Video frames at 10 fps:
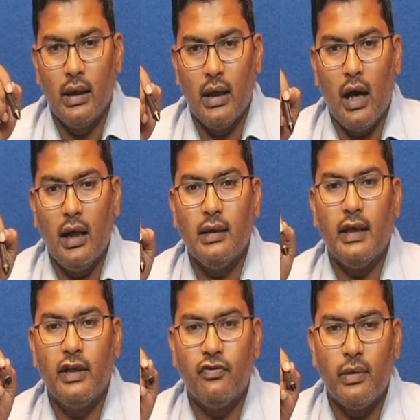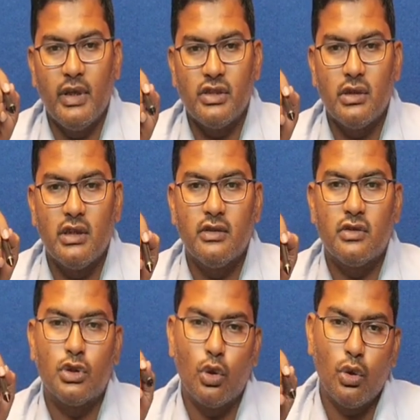all the information is
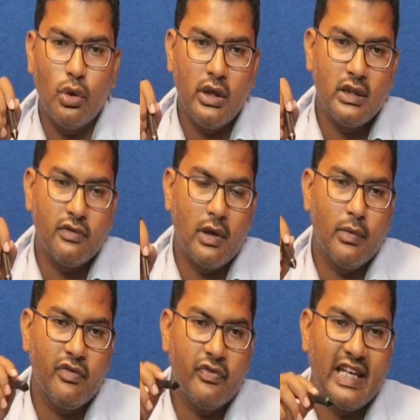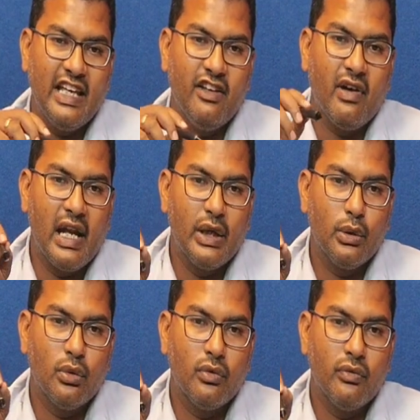stored in the form of key
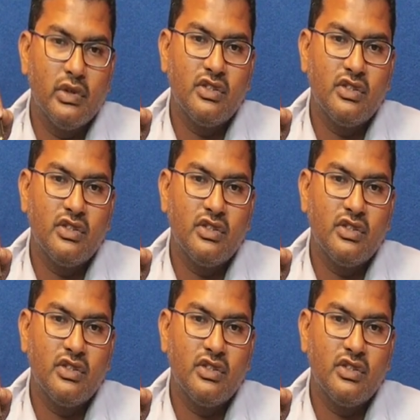value, which